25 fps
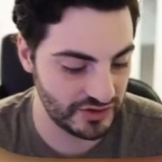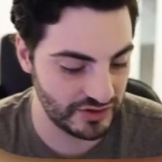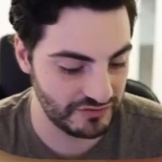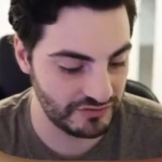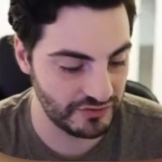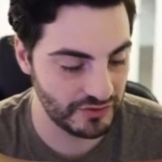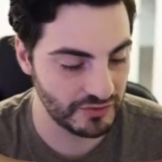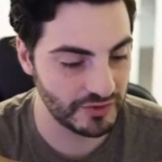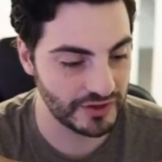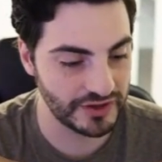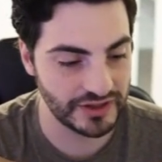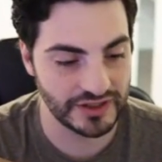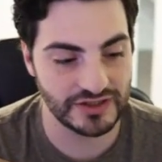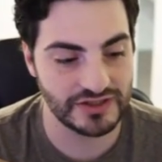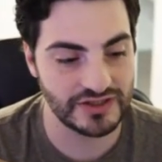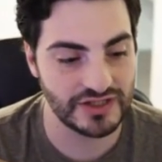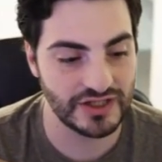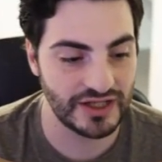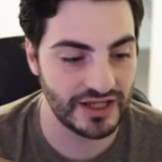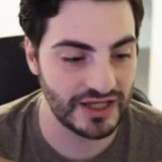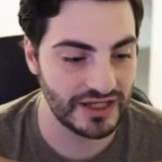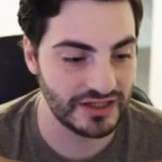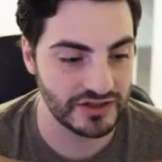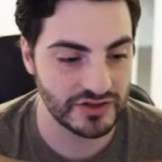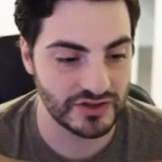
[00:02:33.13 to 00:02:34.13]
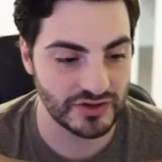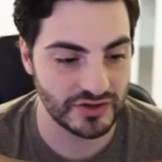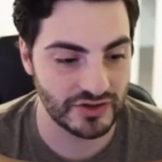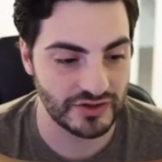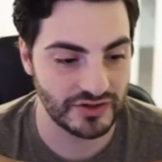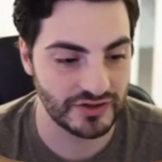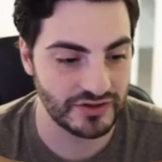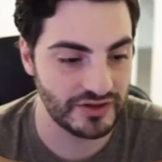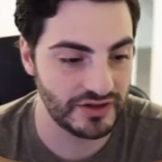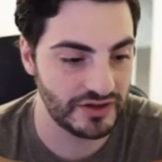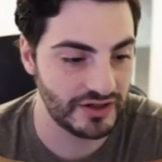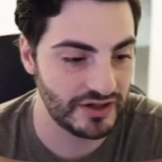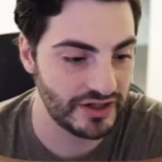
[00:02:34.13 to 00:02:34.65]
you wanted to
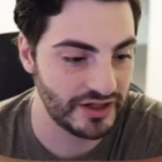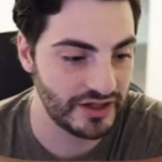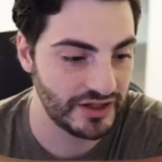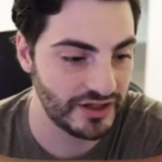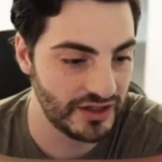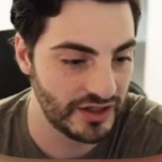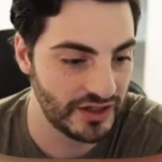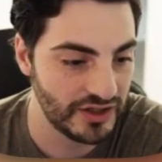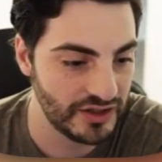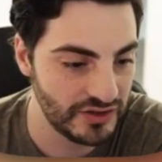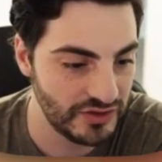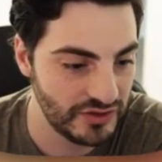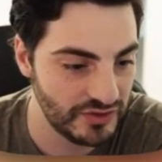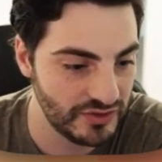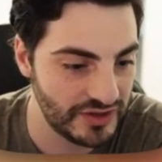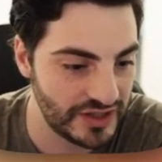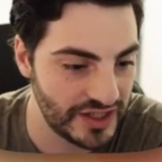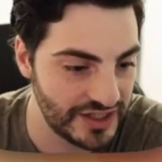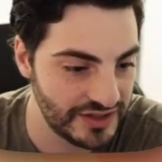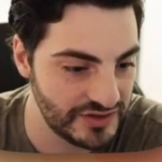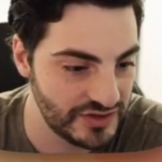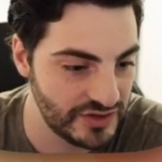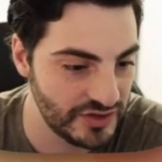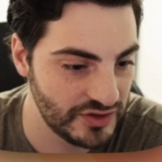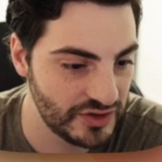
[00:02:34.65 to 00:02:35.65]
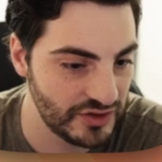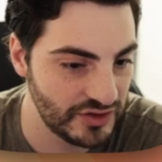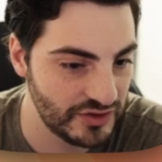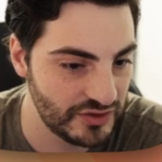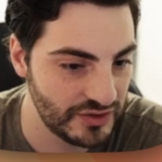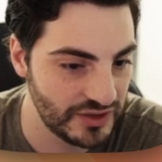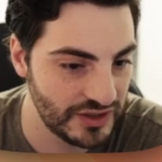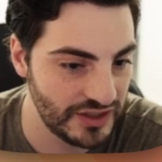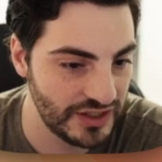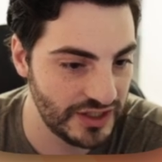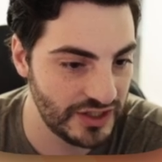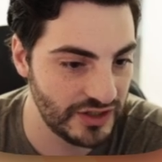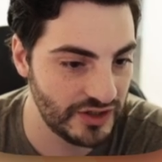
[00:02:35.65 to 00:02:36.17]
enter a new test, you could do
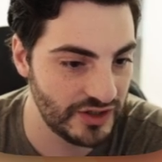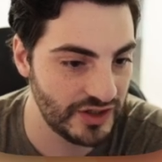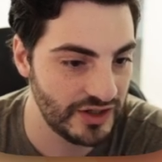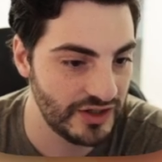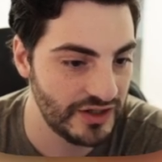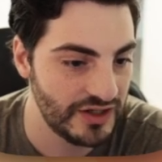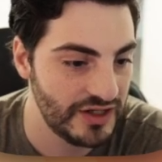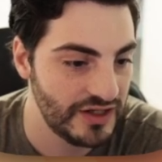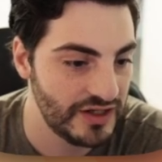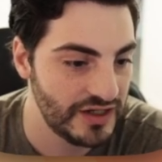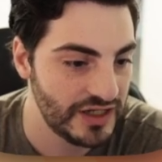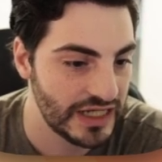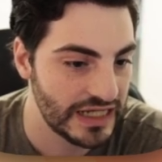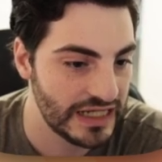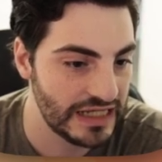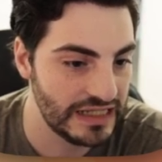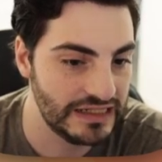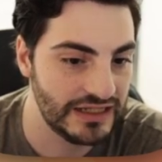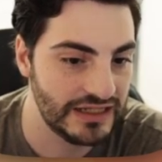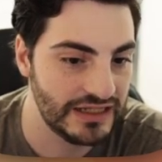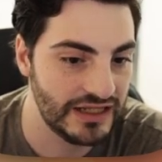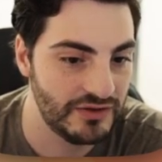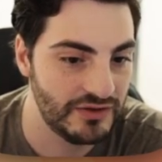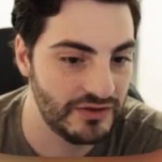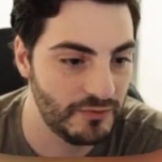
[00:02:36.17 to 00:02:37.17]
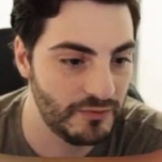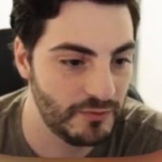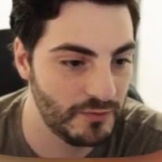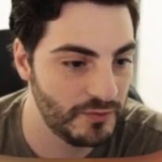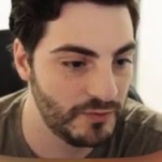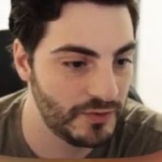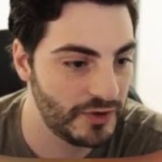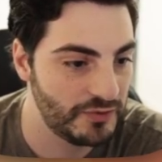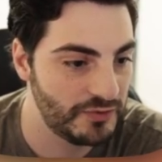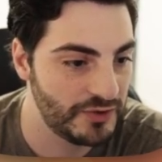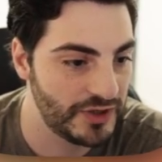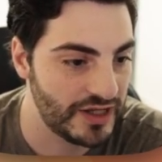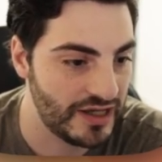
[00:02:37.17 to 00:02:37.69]
it here. And then
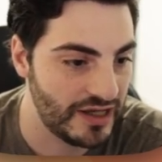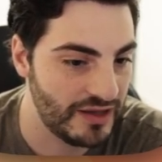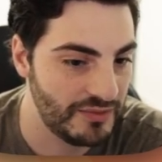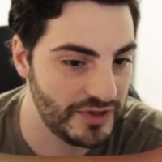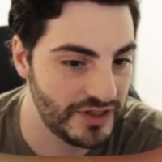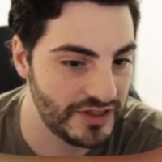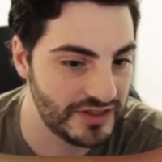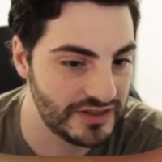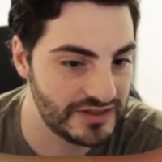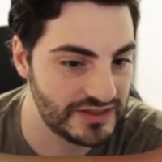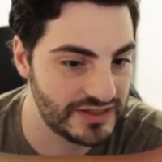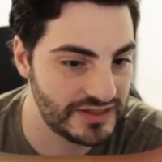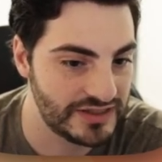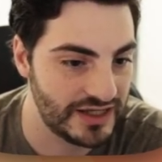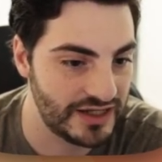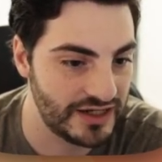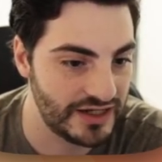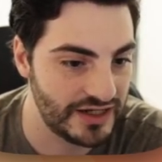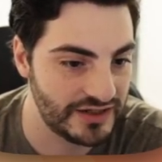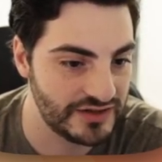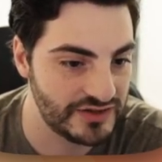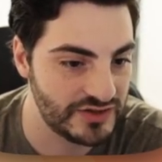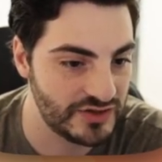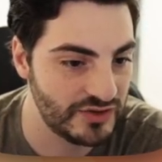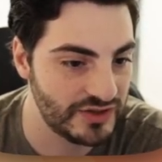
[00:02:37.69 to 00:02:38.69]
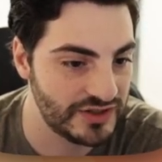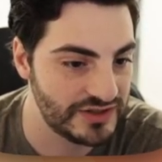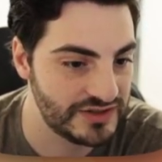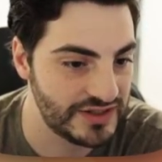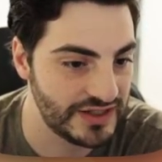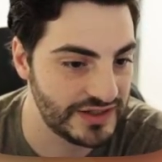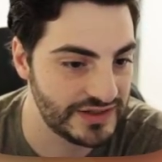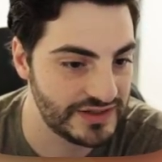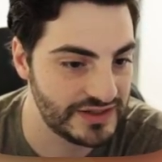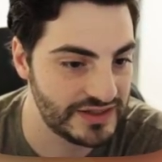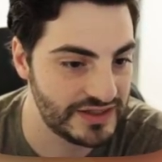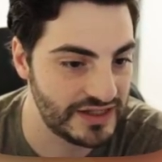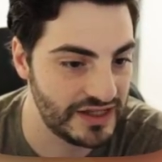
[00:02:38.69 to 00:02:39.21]
what would happen is that as soon as
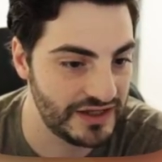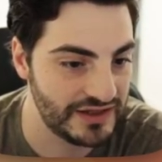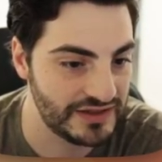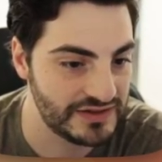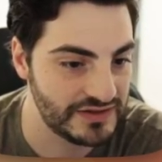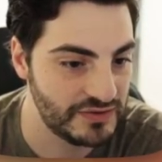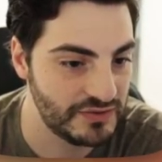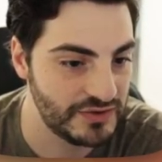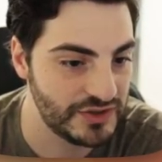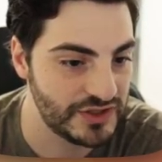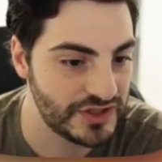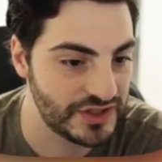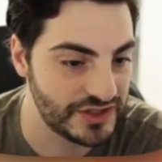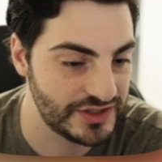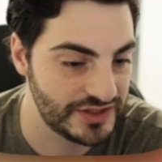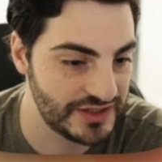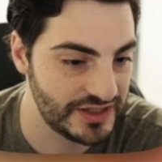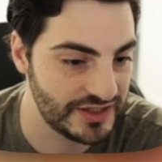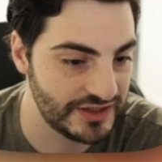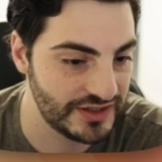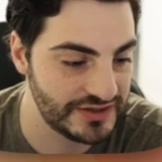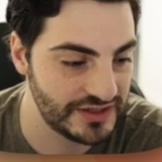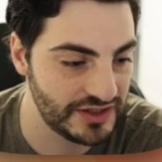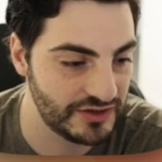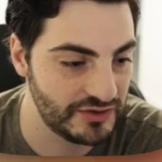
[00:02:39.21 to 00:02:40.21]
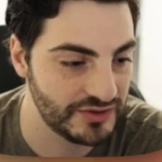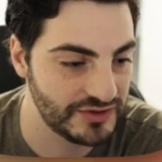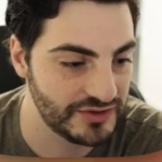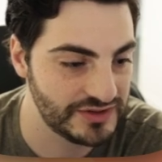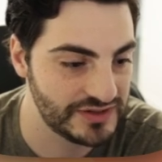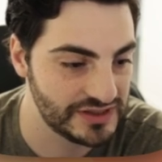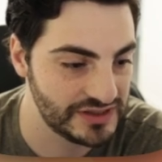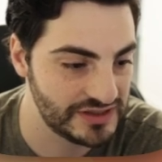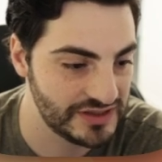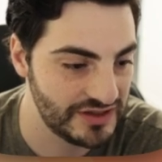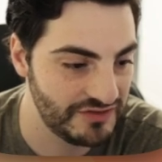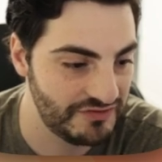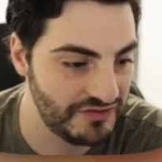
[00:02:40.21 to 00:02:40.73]
this test reaches statistical
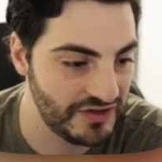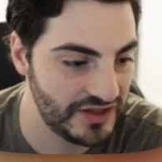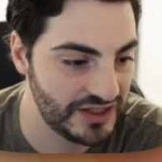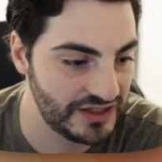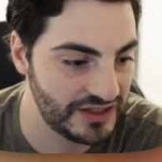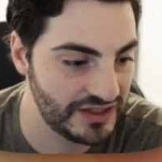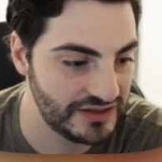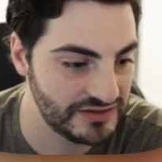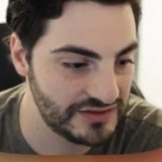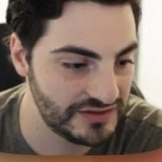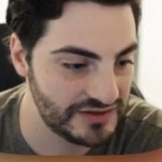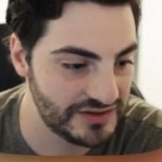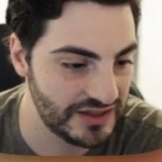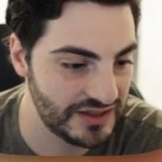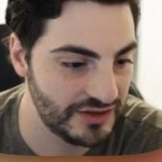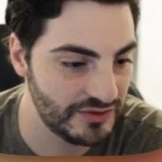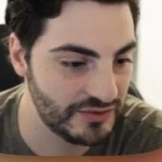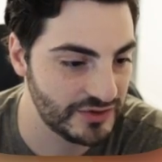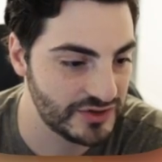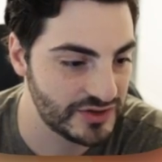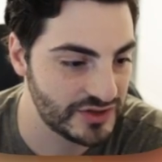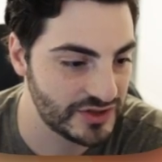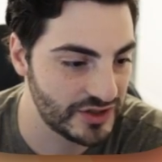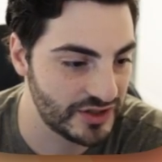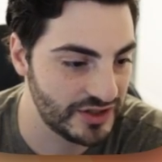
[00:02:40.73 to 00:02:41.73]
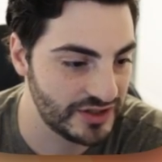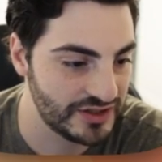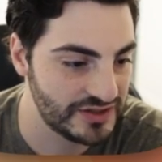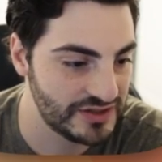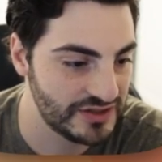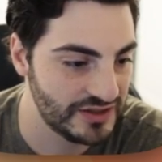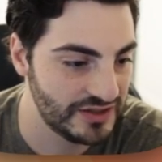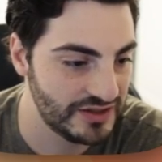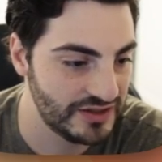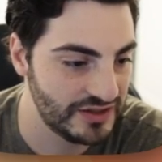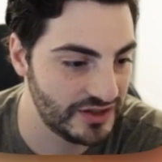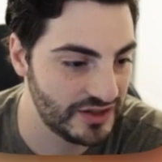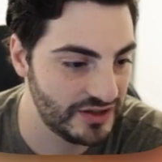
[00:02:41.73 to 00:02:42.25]
significance, it would start
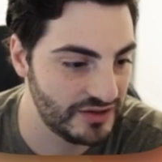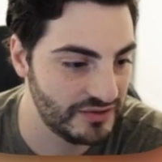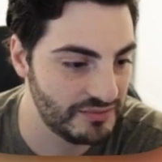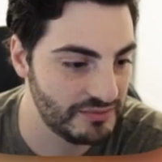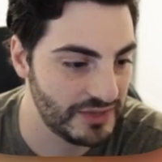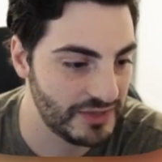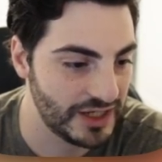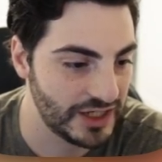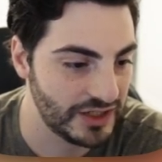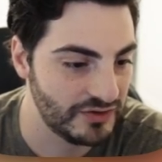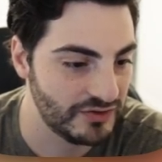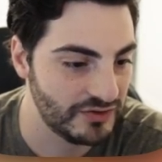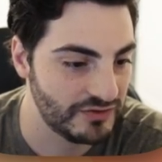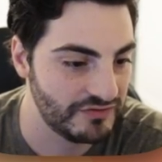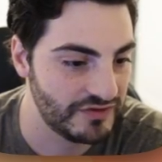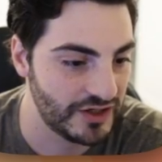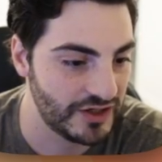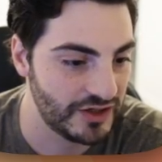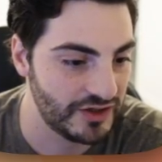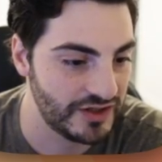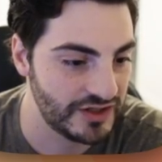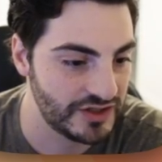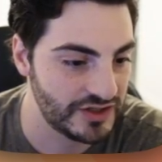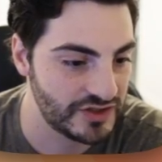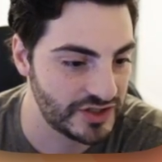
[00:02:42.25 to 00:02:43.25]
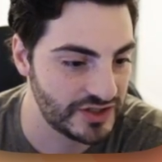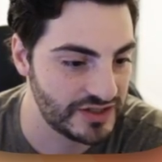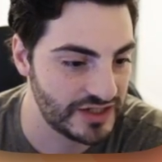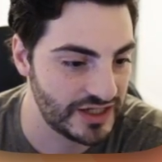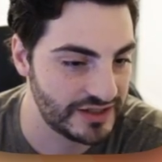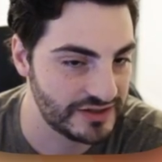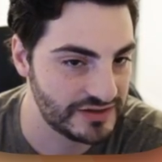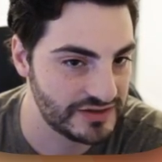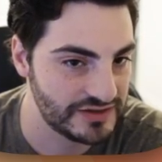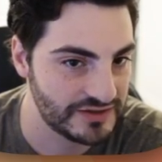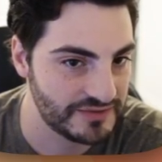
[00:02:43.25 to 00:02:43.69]
the manual variation test.